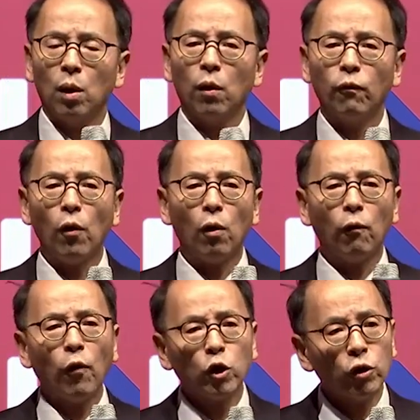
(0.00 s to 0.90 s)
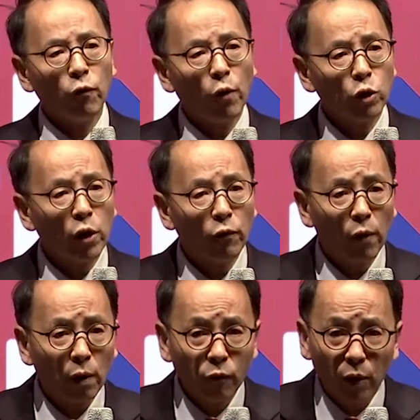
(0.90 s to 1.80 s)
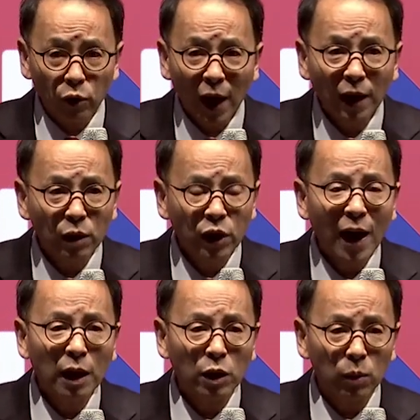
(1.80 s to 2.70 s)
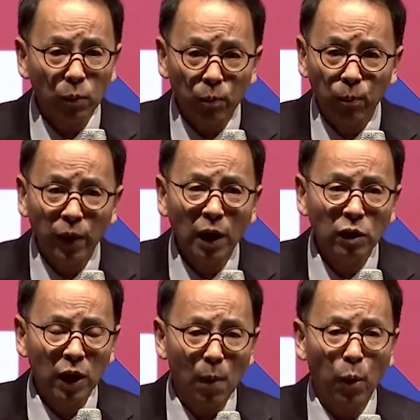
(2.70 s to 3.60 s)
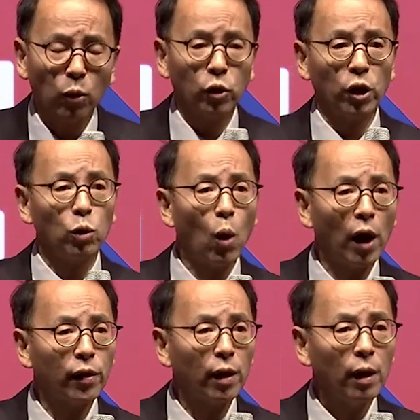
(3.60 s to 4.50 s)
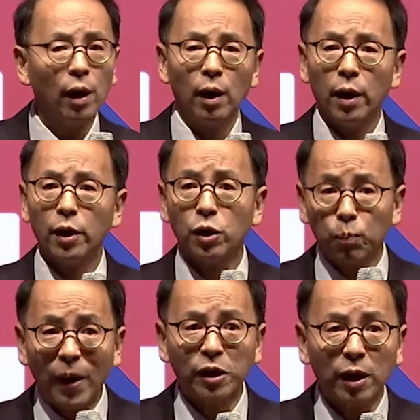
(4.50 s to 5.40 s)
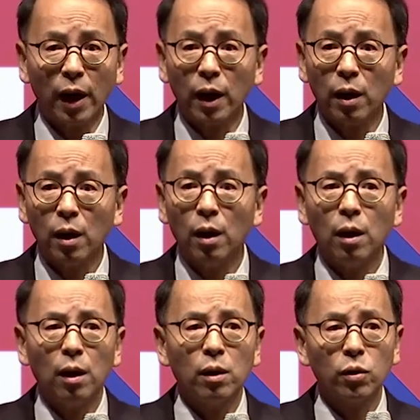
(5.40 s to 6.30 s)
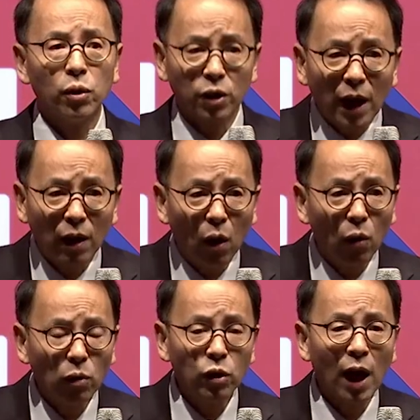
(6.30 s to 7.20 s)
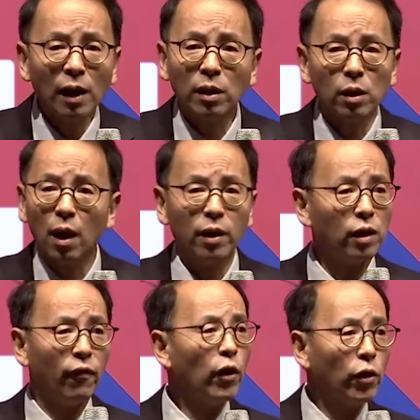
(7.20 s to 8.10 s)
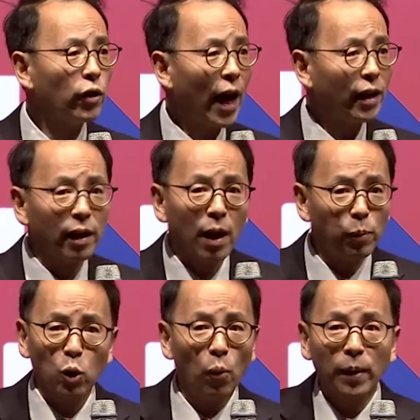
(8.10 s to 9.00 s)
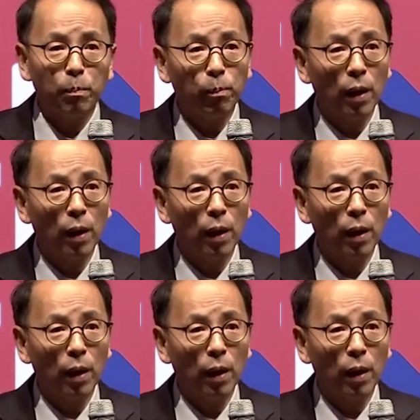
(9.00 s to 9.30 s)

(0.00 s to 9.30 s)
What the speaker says: for China, China's current approach is what? Is basically to stay low. China is very good at absorbing,